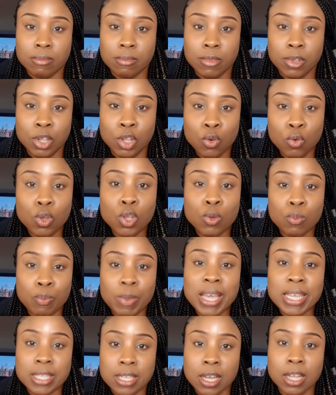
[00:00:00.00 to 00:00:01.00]
you
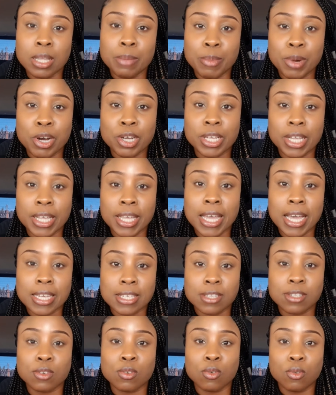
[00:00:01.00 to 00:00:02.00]
basically burning
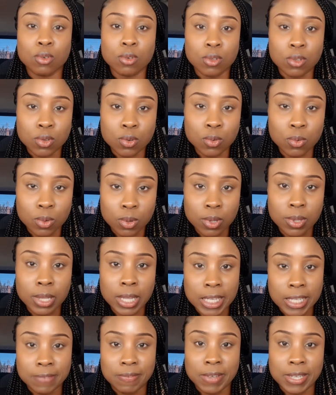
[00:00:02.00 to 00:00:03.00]
gas to go to
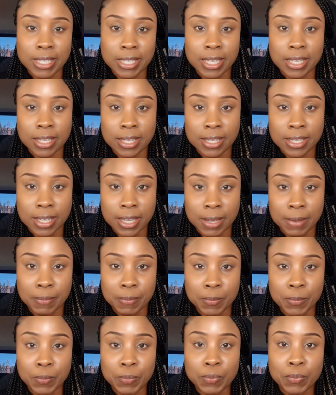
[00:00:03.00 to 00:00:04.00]
this facility,
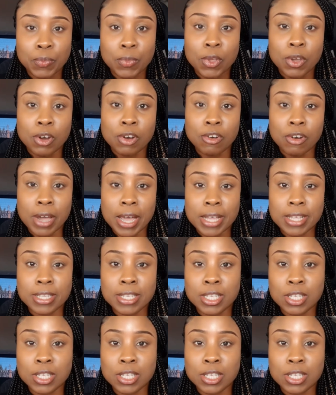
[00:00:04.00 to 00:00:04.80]
right?